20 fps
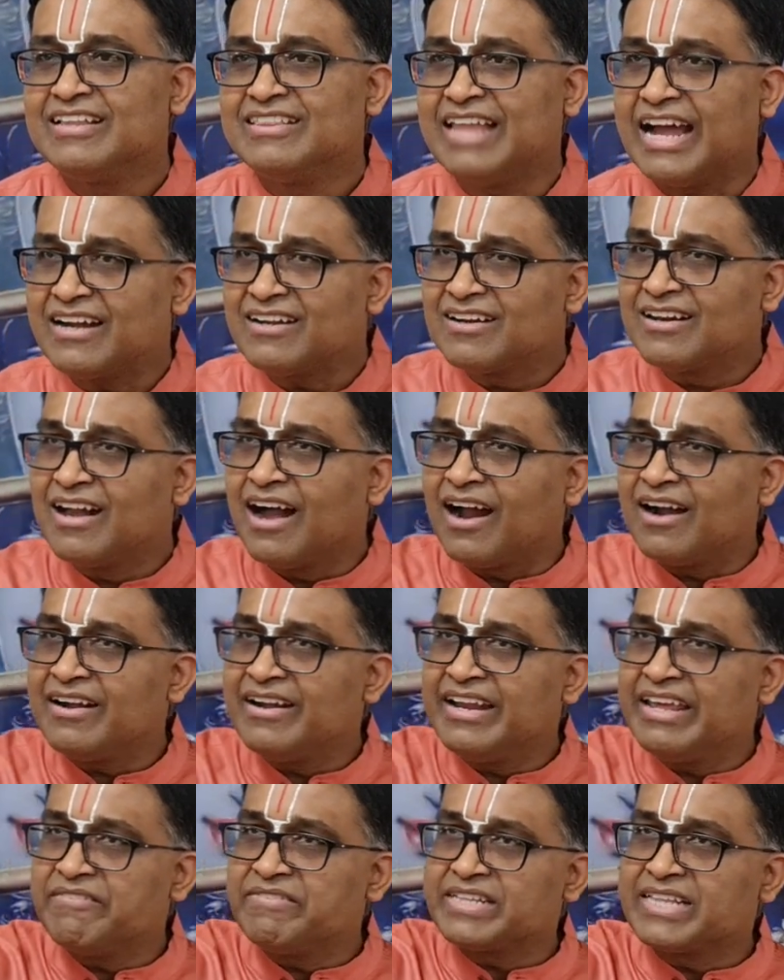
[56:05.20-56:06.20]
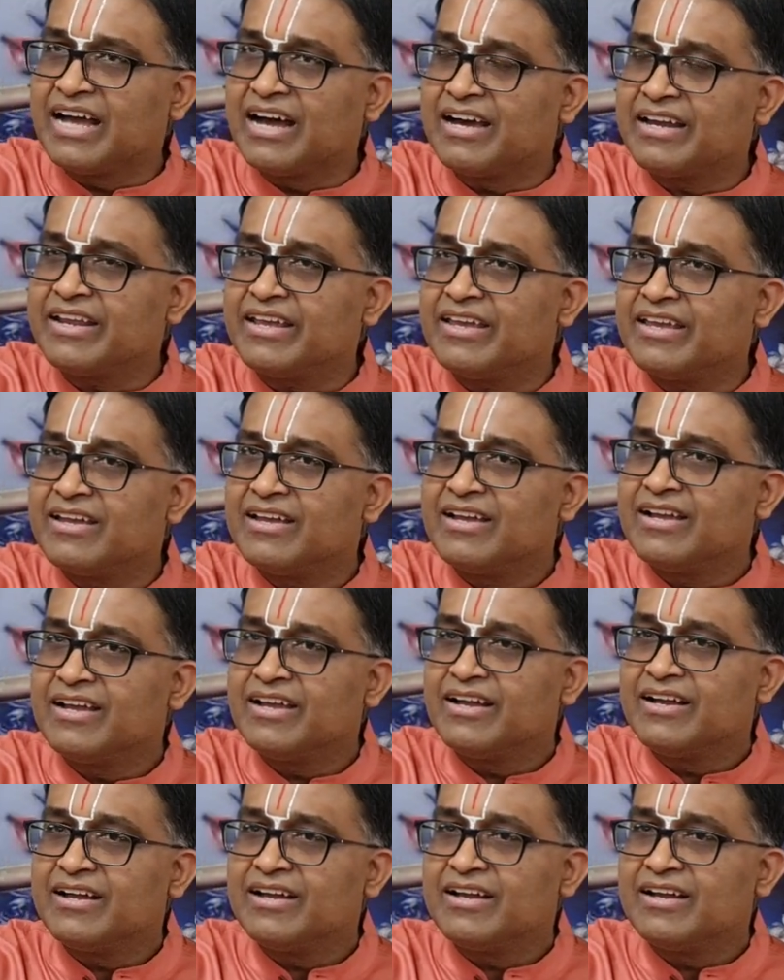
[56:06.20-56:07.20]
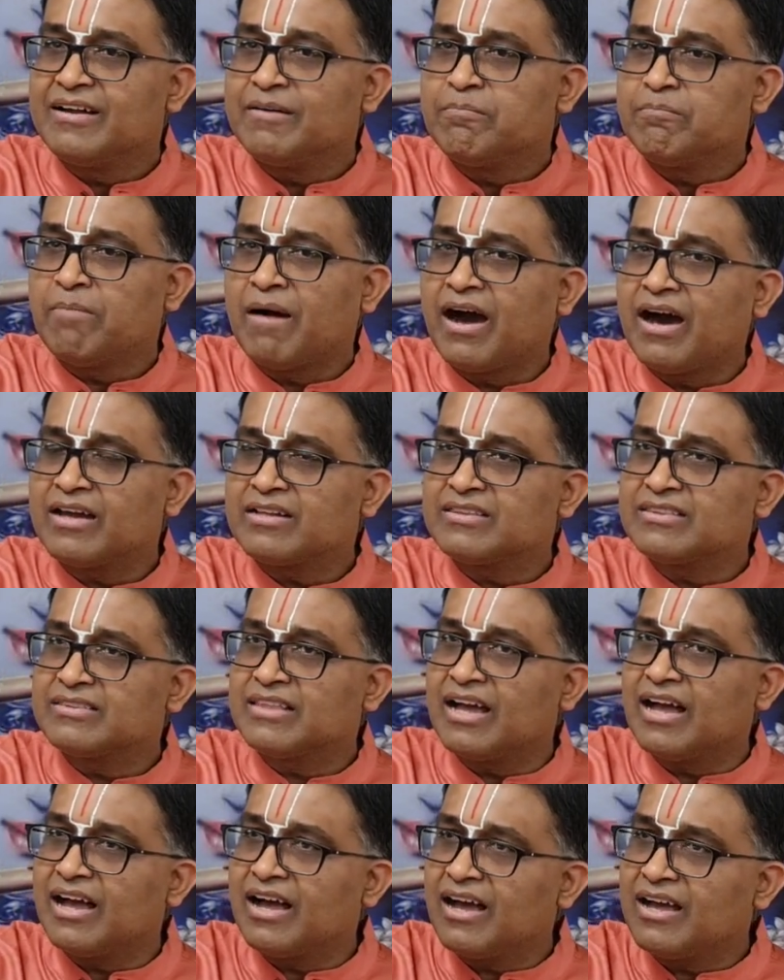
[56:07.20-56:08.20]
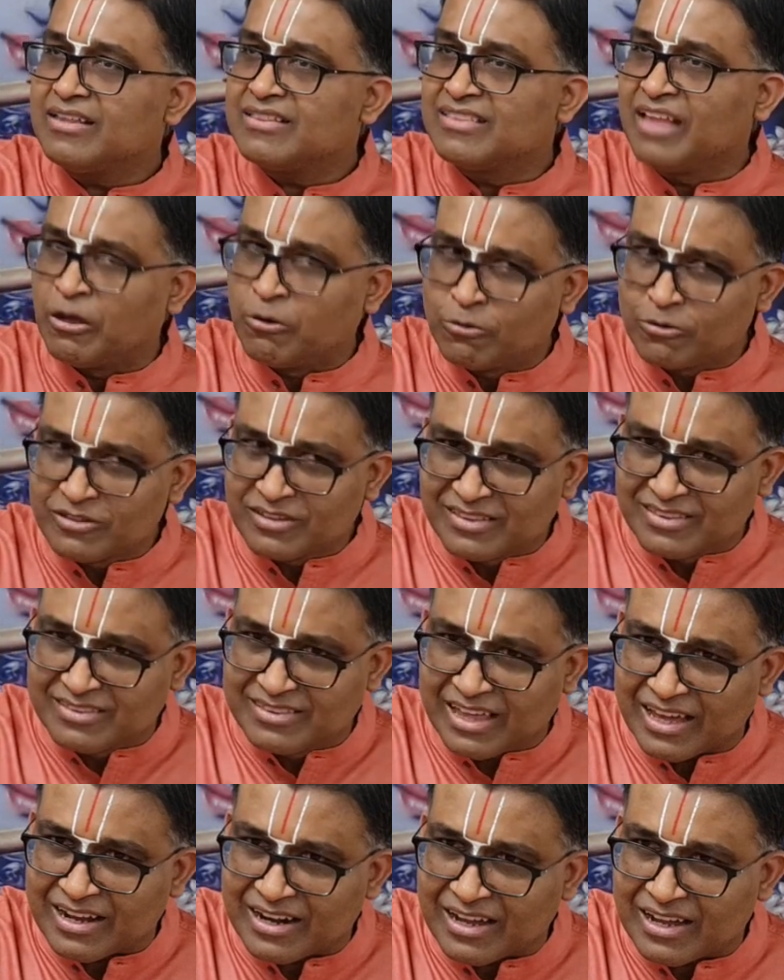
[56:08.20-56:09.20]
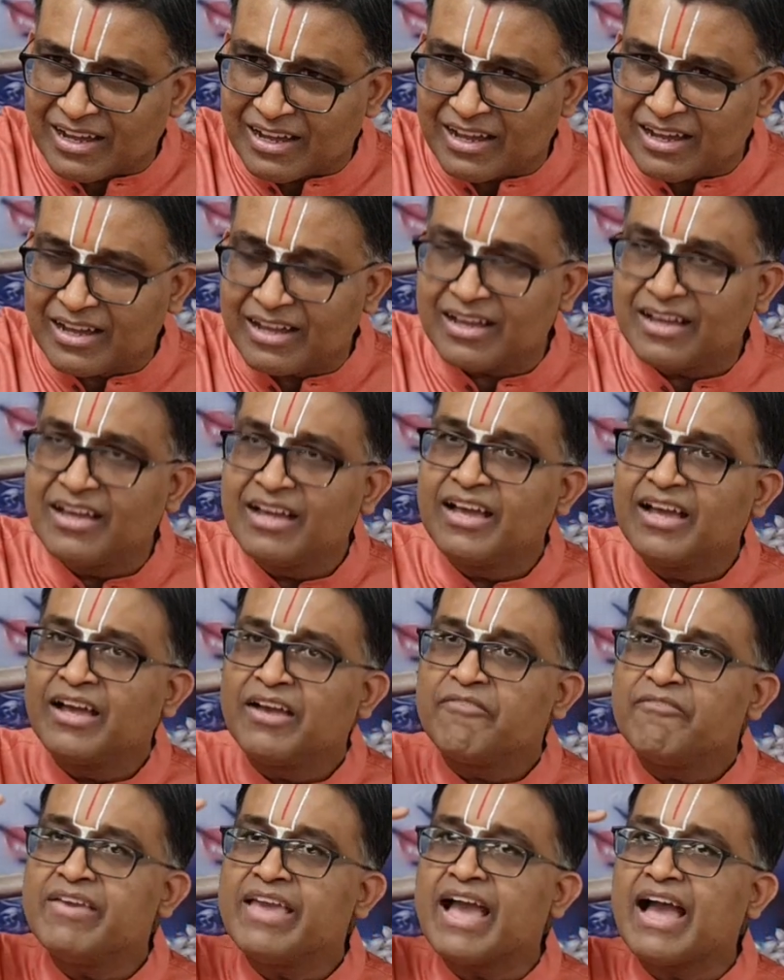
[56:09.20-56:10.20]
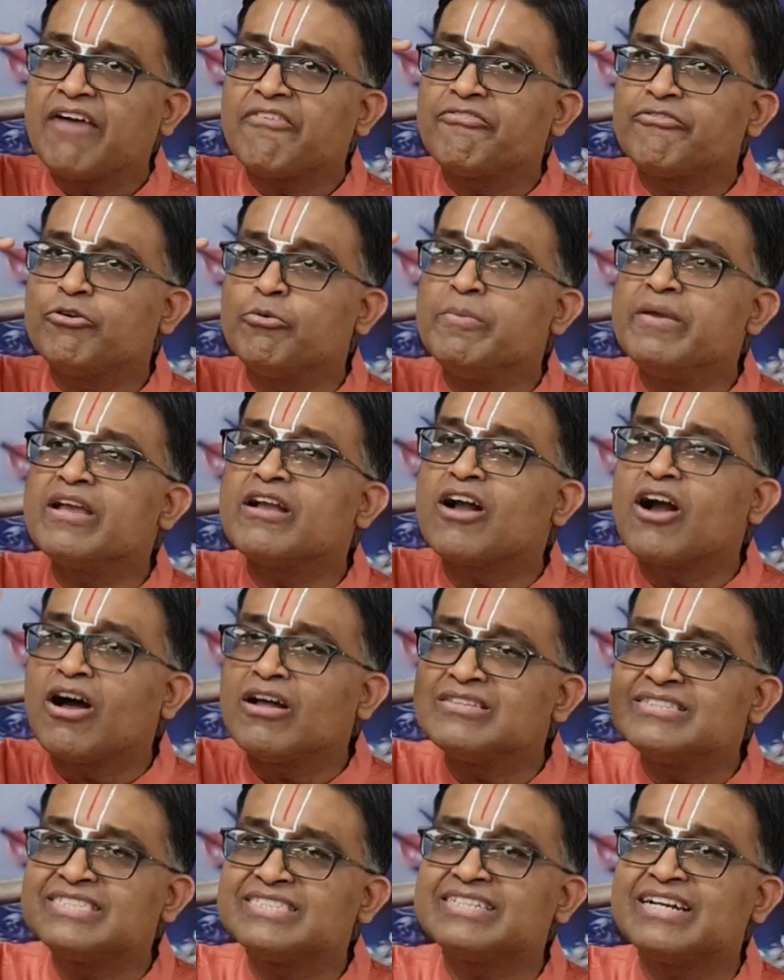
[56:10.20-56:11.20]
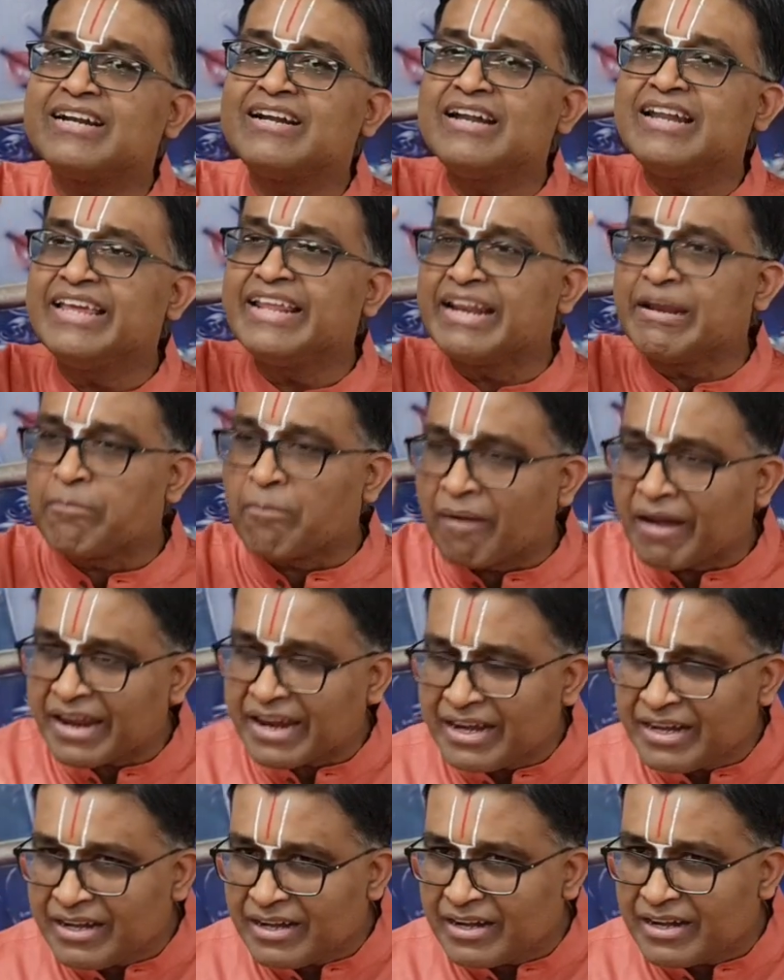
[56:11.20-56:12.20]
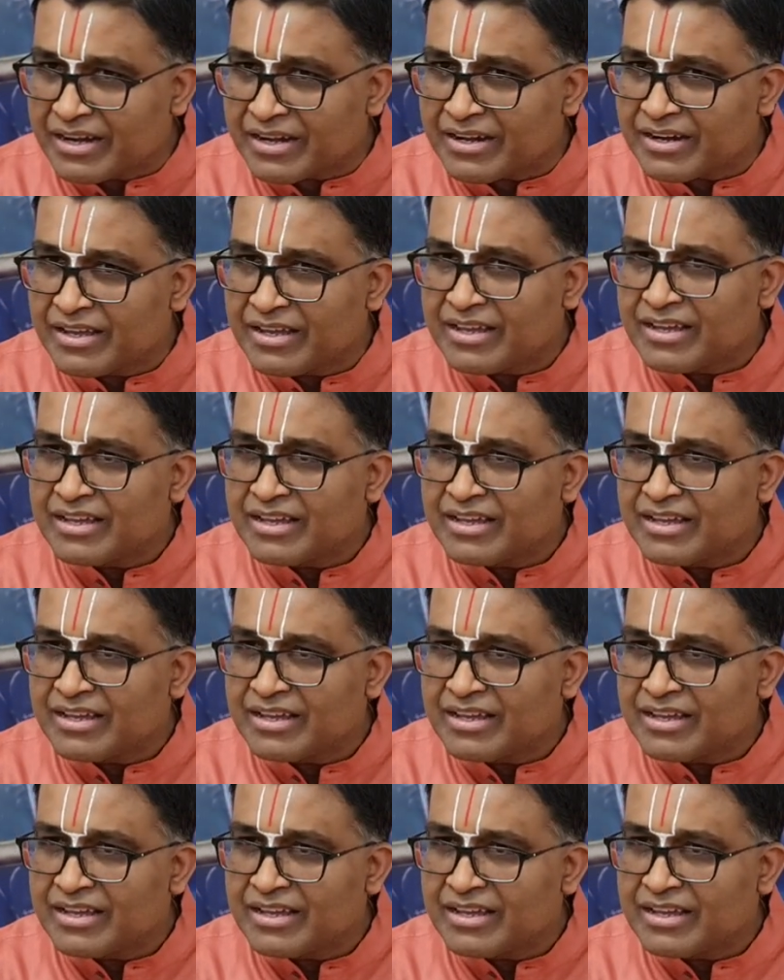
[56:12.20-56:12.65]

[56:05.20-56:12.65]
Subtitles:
That Gandhivadhari, Parthaha Dhanurdharaha, we have to be constantly reminded